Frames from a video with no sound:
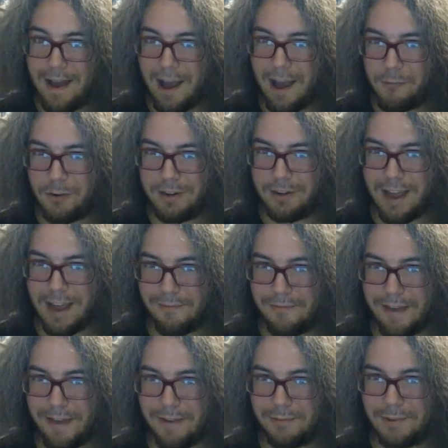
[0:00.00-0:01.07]
I wouldn't have
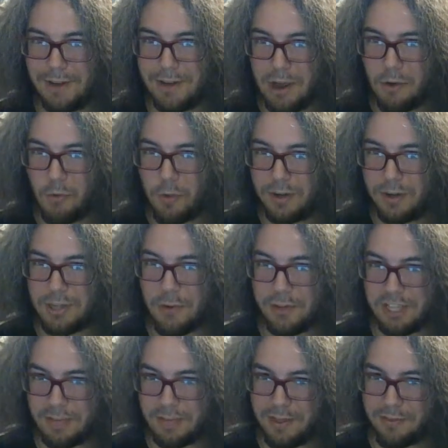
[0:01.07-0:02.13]
found what is
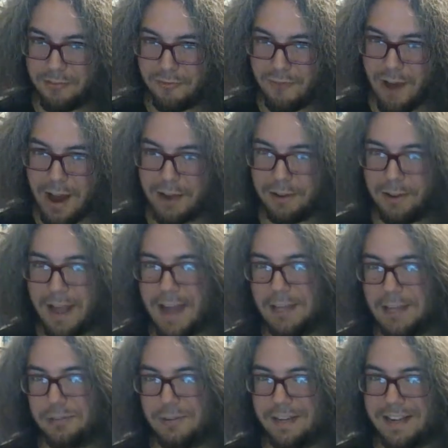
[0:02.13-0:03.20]
going to be the final
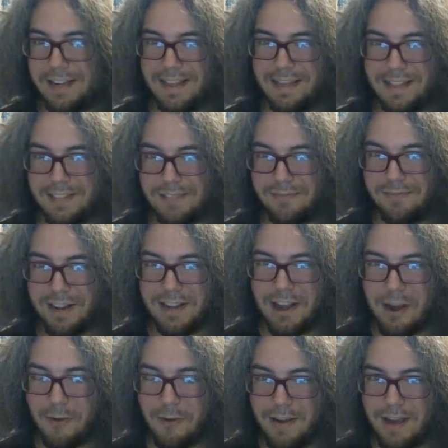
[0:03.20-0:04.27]
entry in this
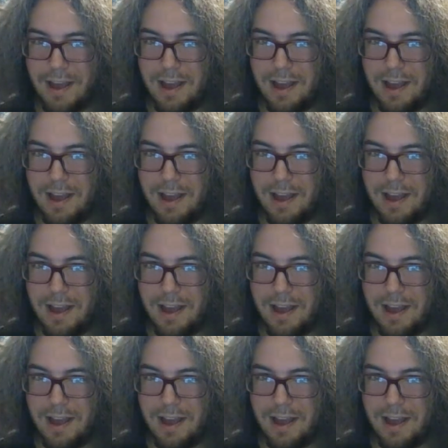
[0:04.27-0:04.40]
video,